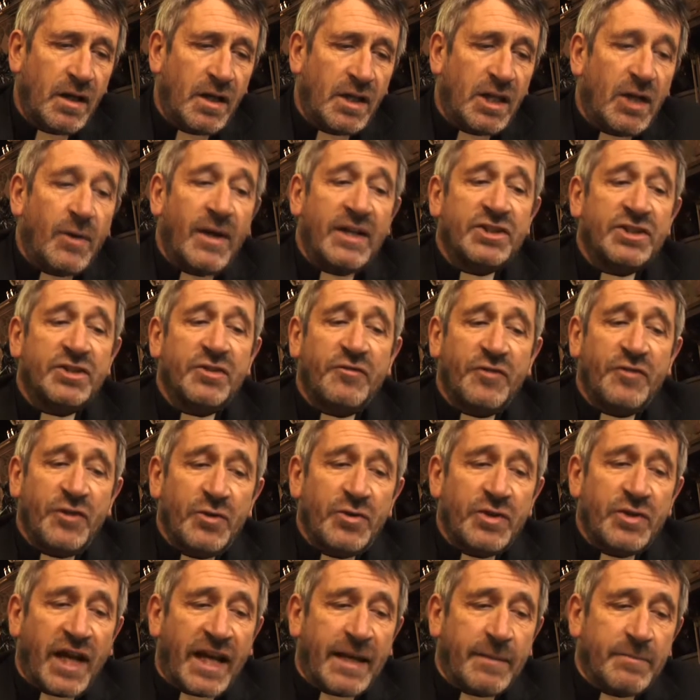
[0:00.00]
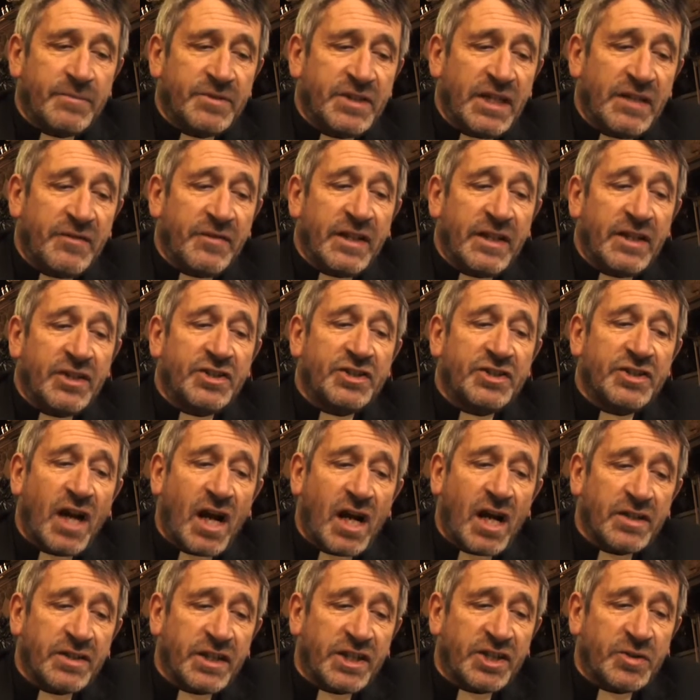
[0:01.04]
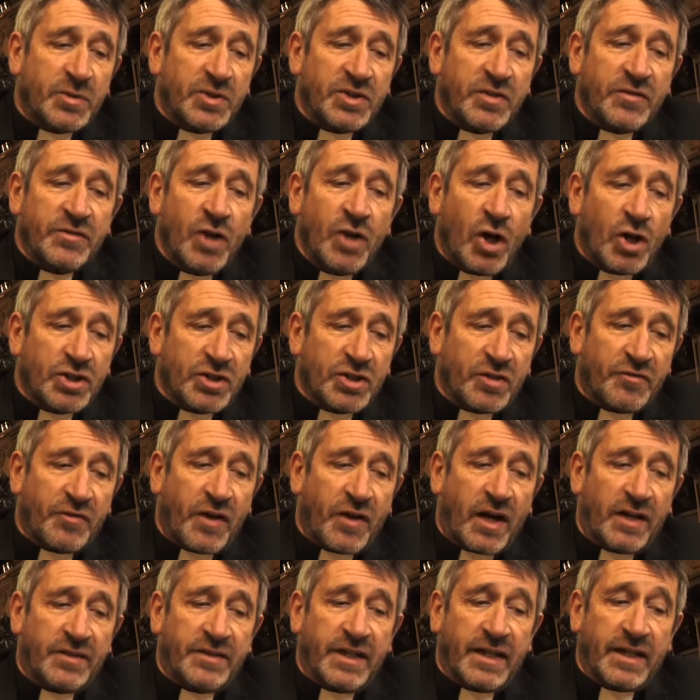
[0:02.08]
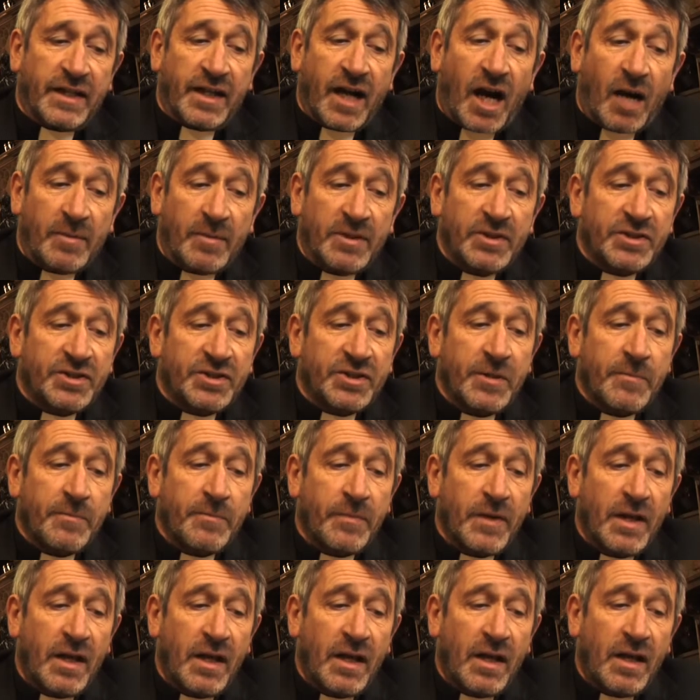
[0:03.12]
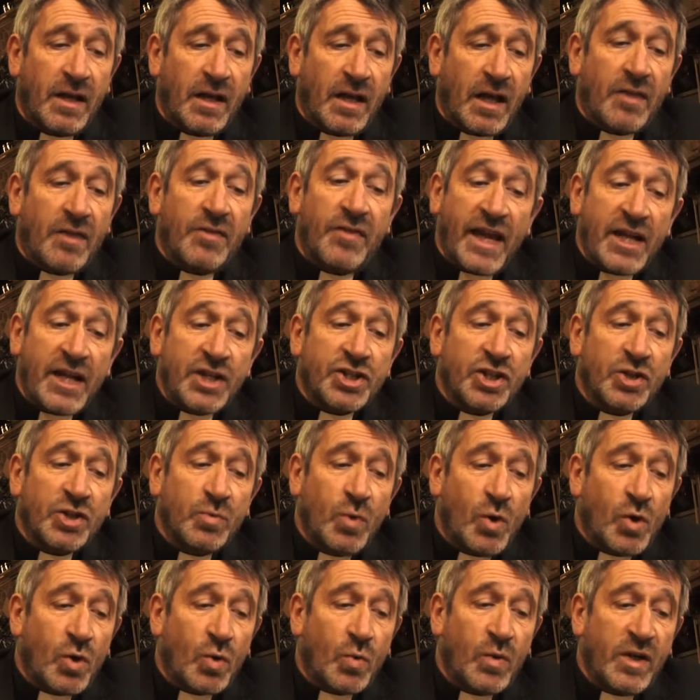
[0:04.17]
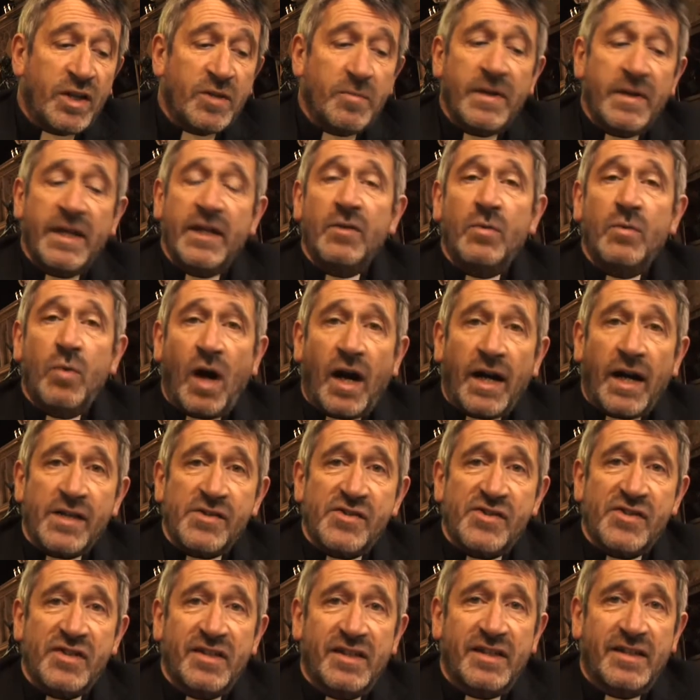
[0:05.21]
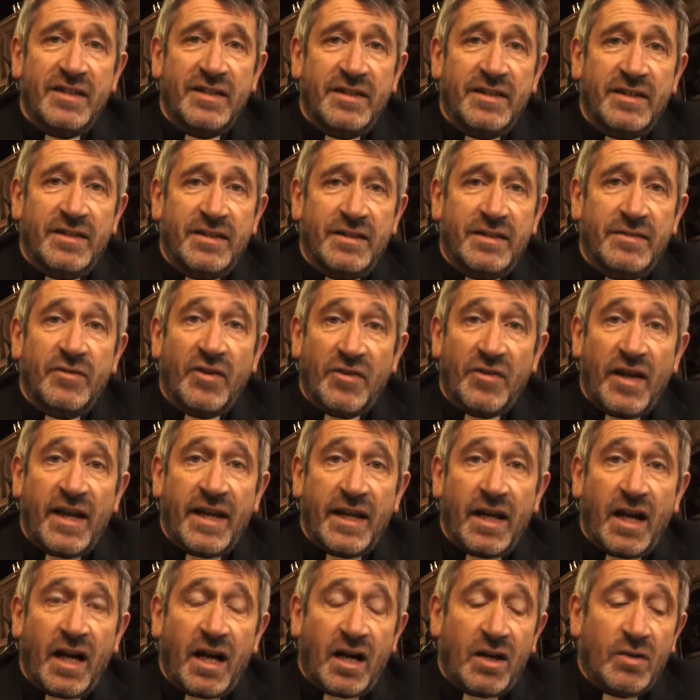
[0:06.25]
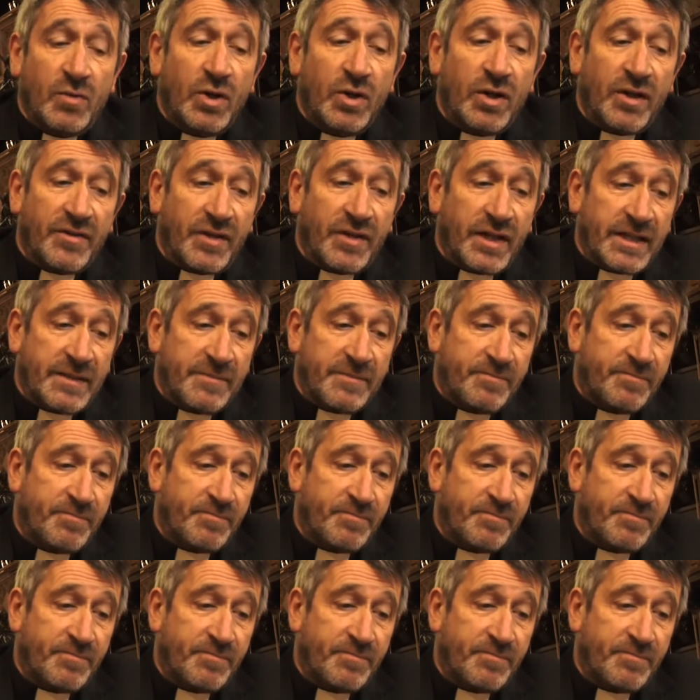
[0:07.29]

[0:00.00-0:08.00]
Thou hast a few names even in Sardis which have not defiled their garments, and they shall walk with me in white, for they are worthy.